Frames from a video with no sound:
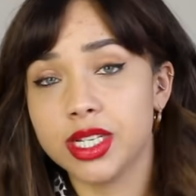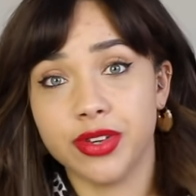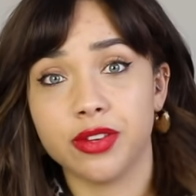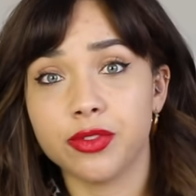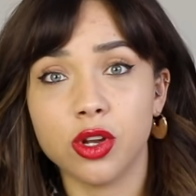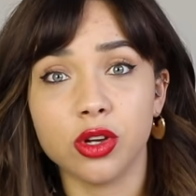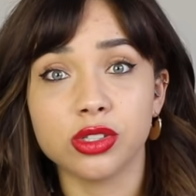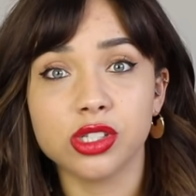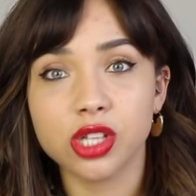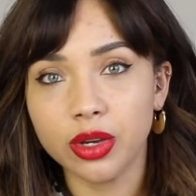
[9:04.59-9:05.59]
breastfeed for
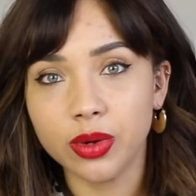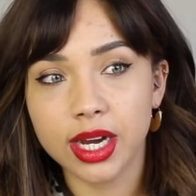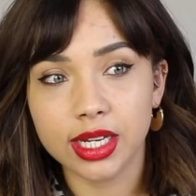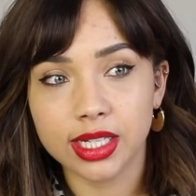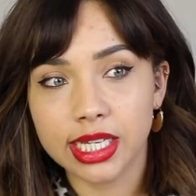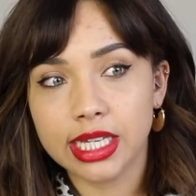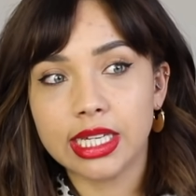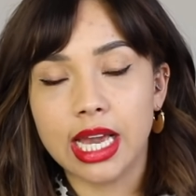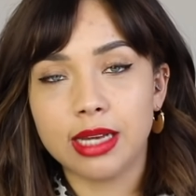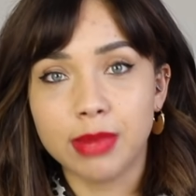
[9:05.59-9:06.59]
long, so I,
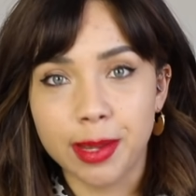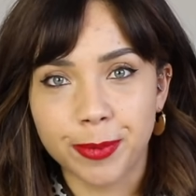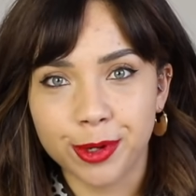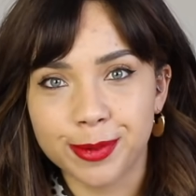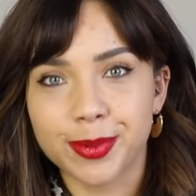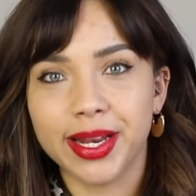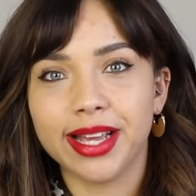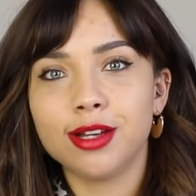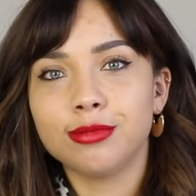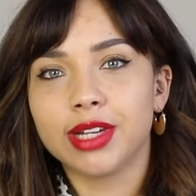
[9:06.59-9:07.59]
yeah, my boobs were
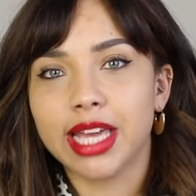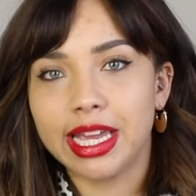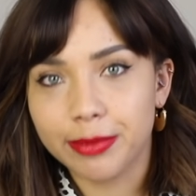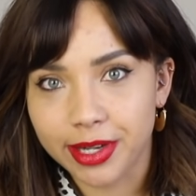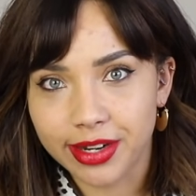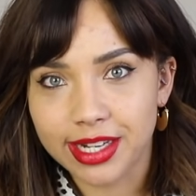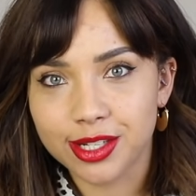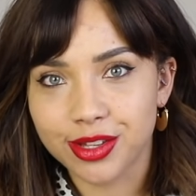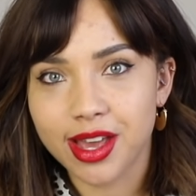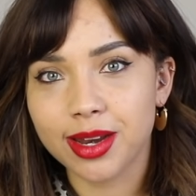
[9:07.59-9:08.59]
like, oh, okay, we don't need
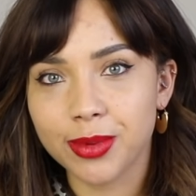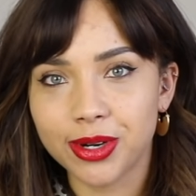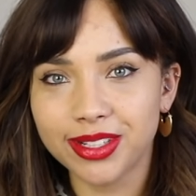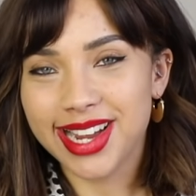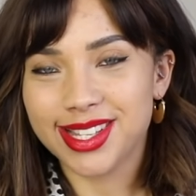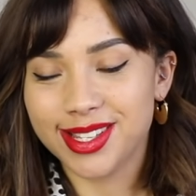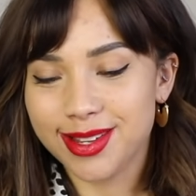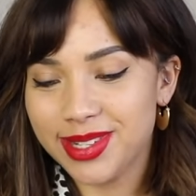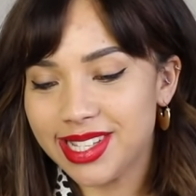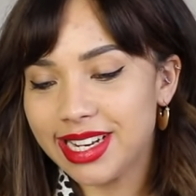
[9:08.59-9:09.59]
to do that anymore. Okay, so
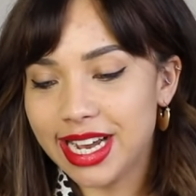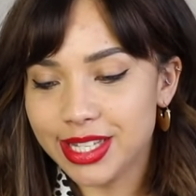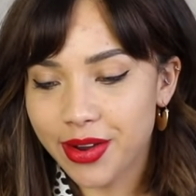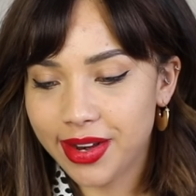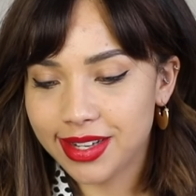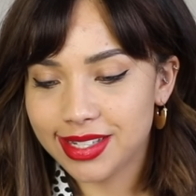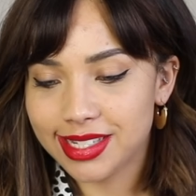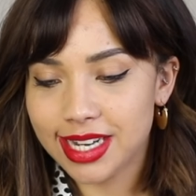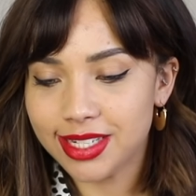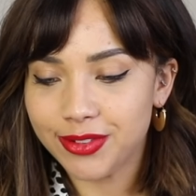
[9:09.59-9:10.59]
someone said, I totally
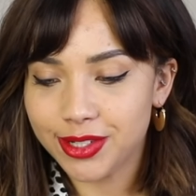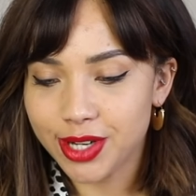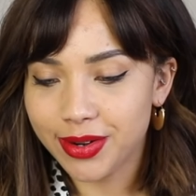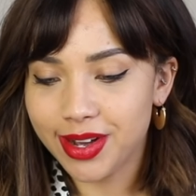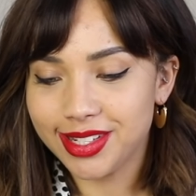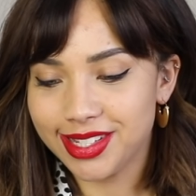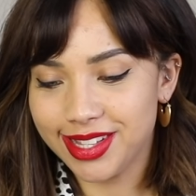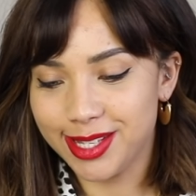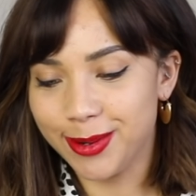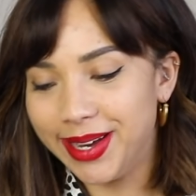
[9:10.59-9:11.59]
understand if you don't answer
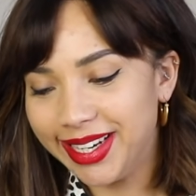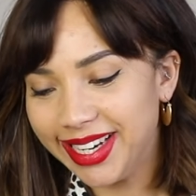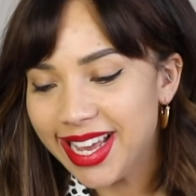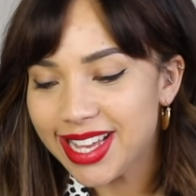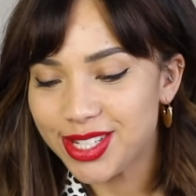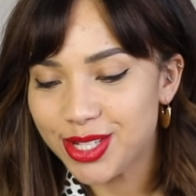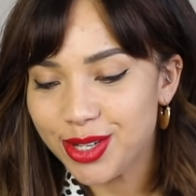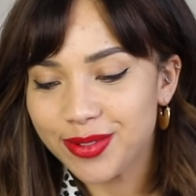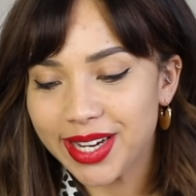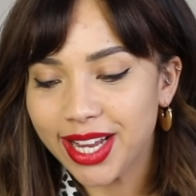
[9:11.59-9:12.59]
this one. Do
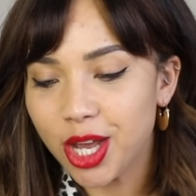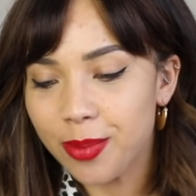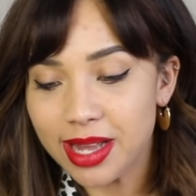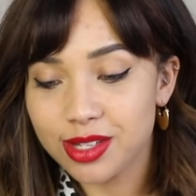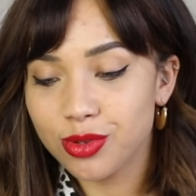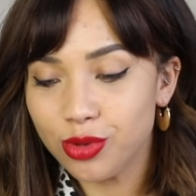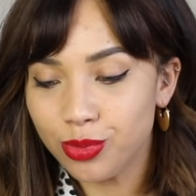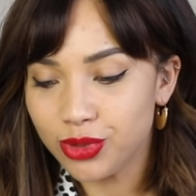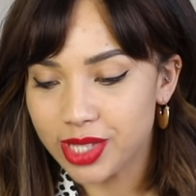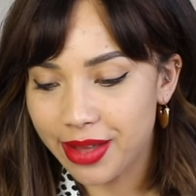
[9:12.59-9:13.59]
you really go back to
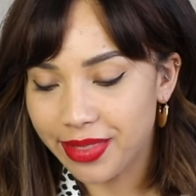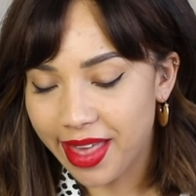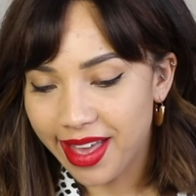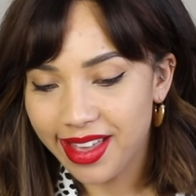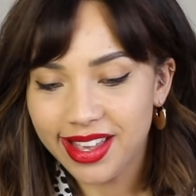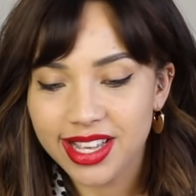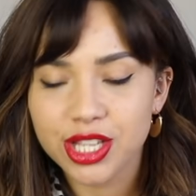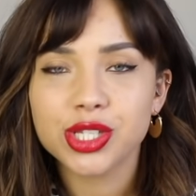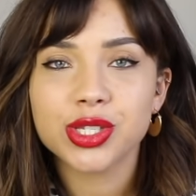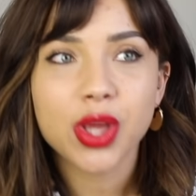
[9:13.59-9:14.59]
normal down there?
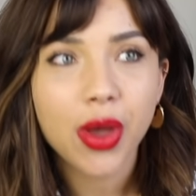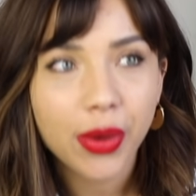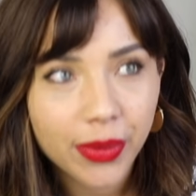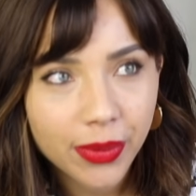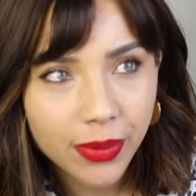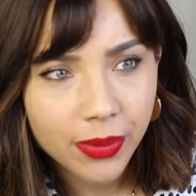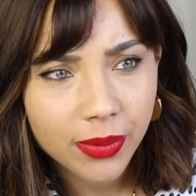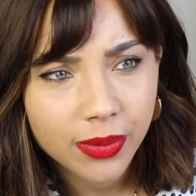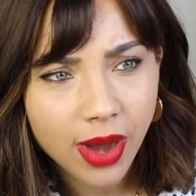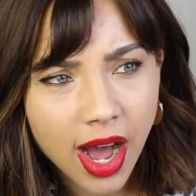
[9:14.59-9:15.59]
So
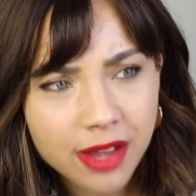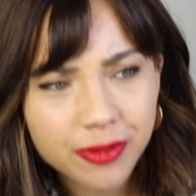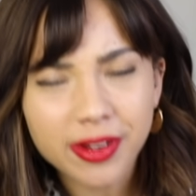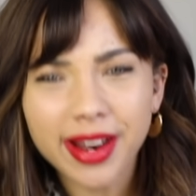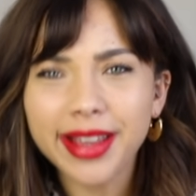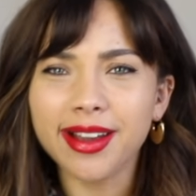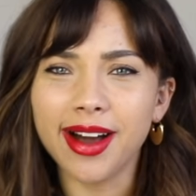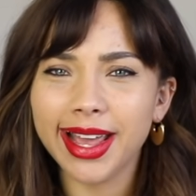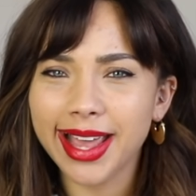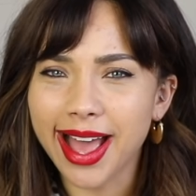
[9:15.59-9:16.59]
I feel
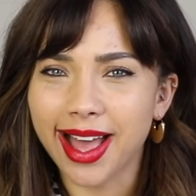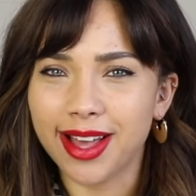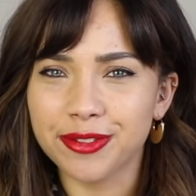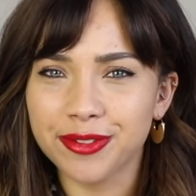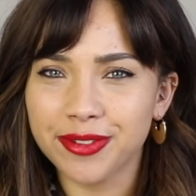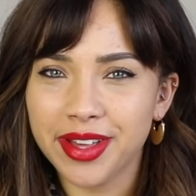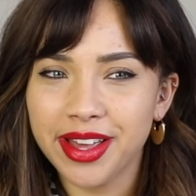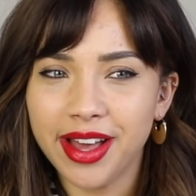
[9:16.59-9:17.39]
like I have.